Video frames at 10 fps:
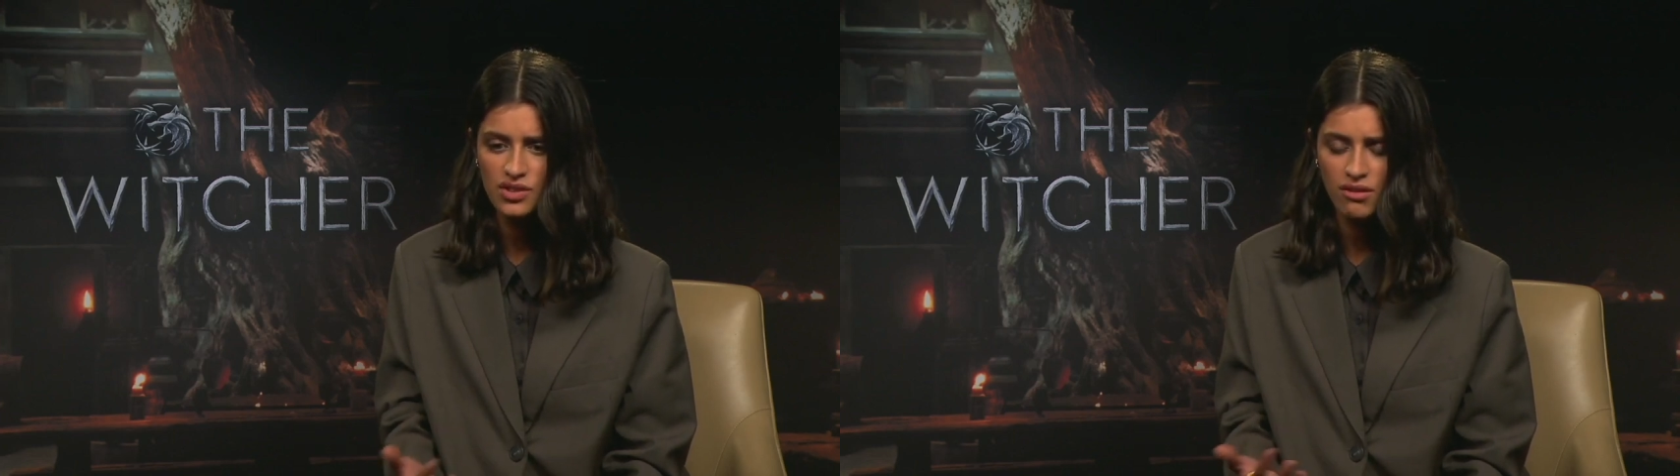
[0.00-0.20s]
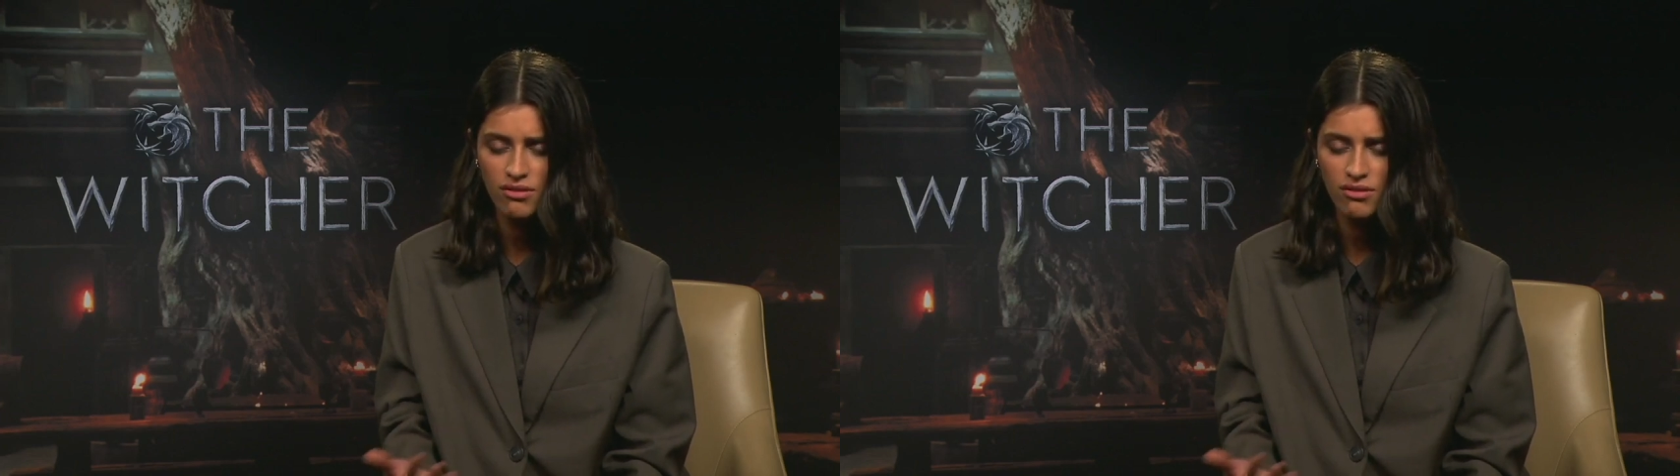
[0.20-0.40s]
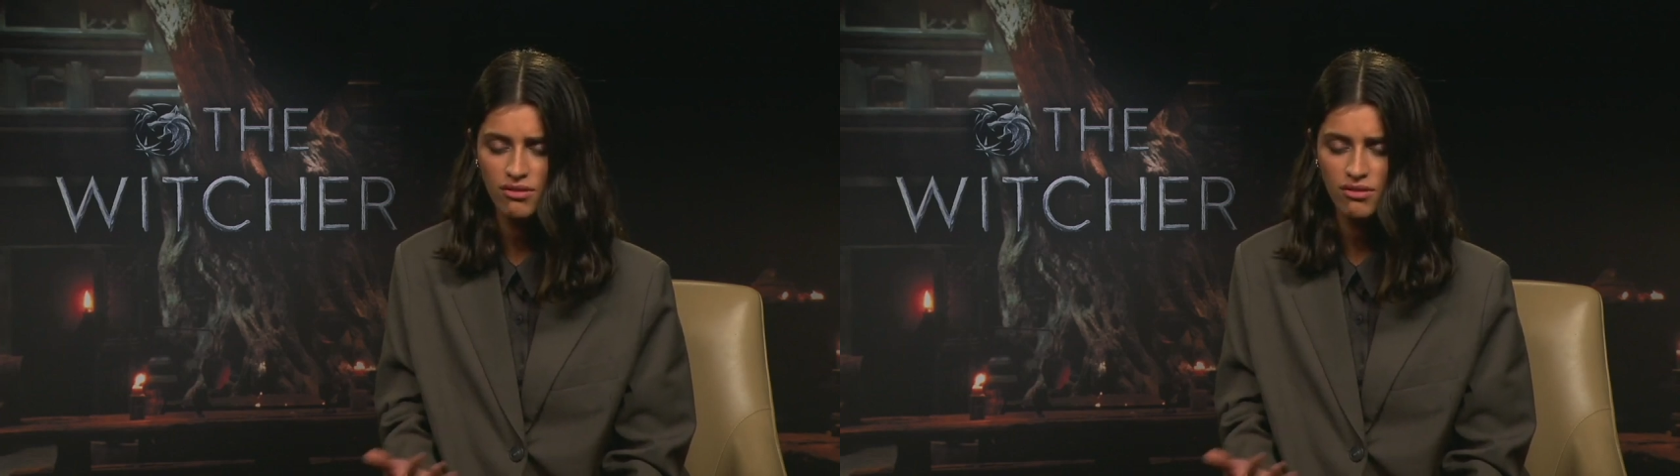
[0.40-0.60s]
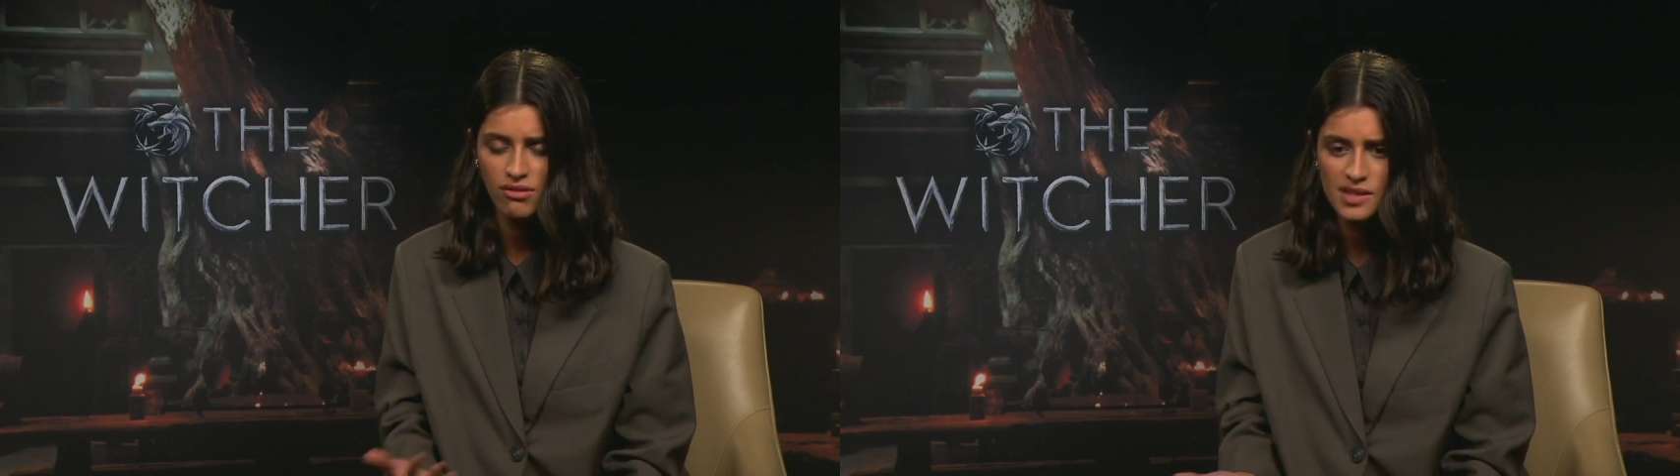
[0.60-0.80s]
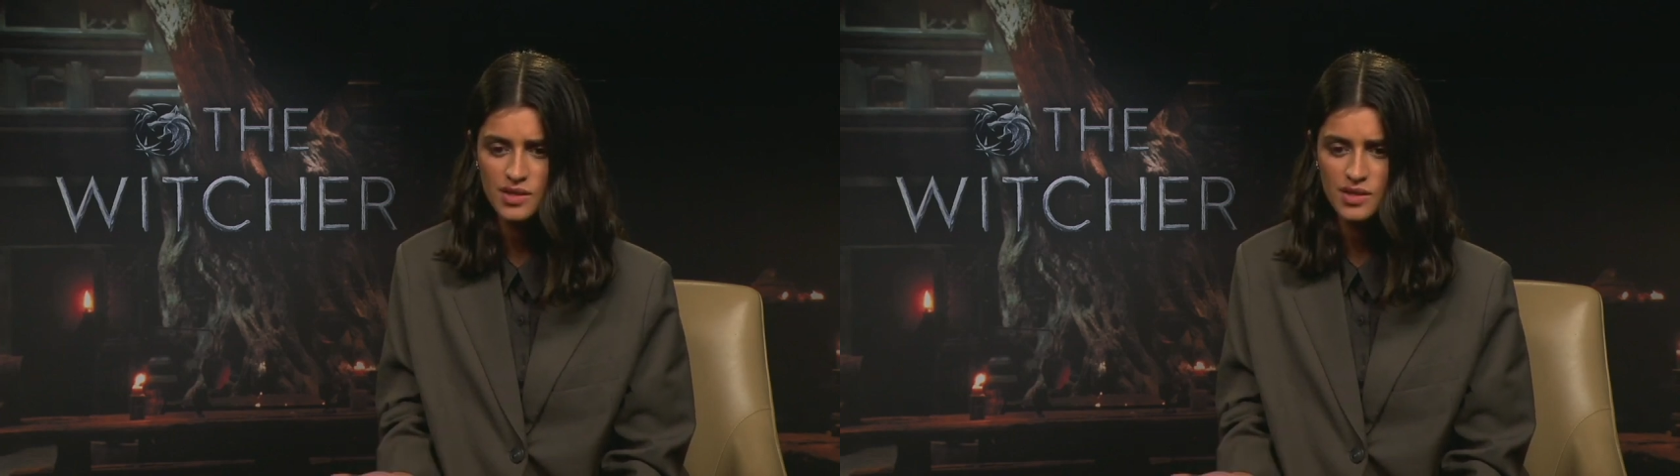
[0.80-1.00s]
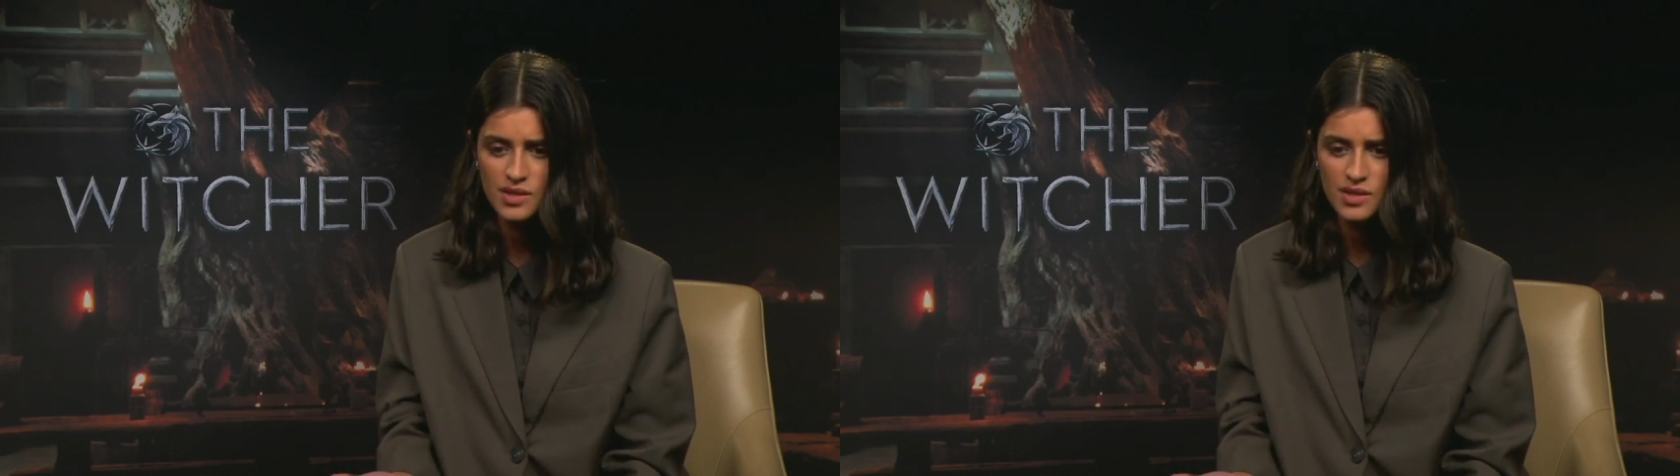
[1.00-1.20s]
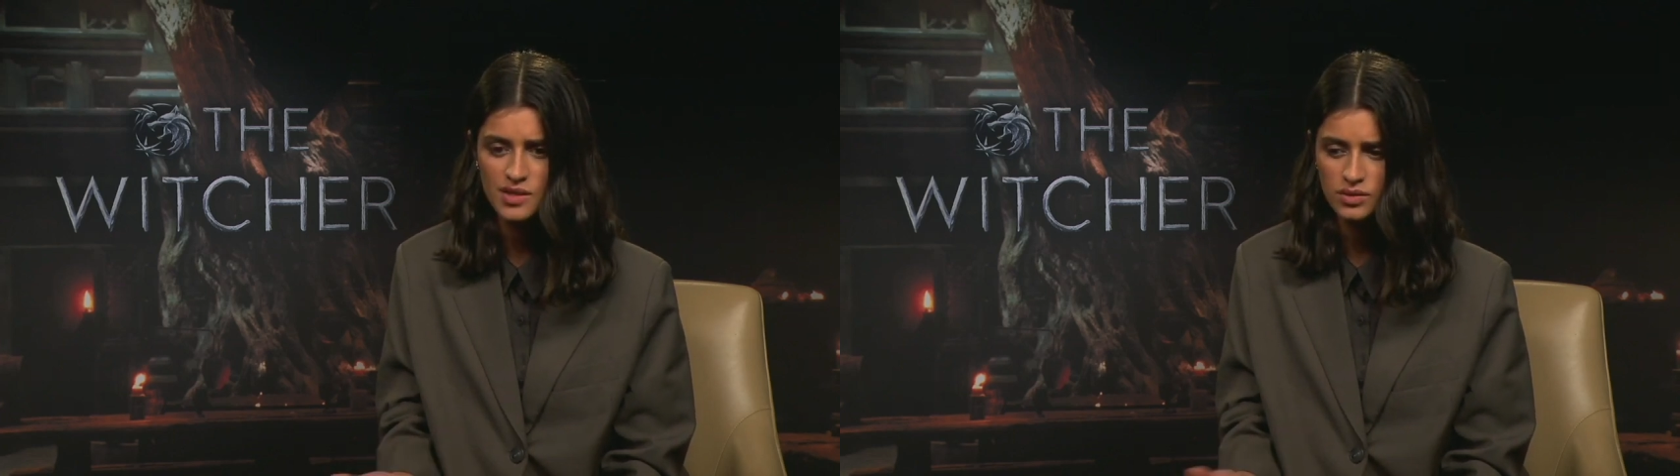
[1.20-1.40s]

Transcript: a threat in this world,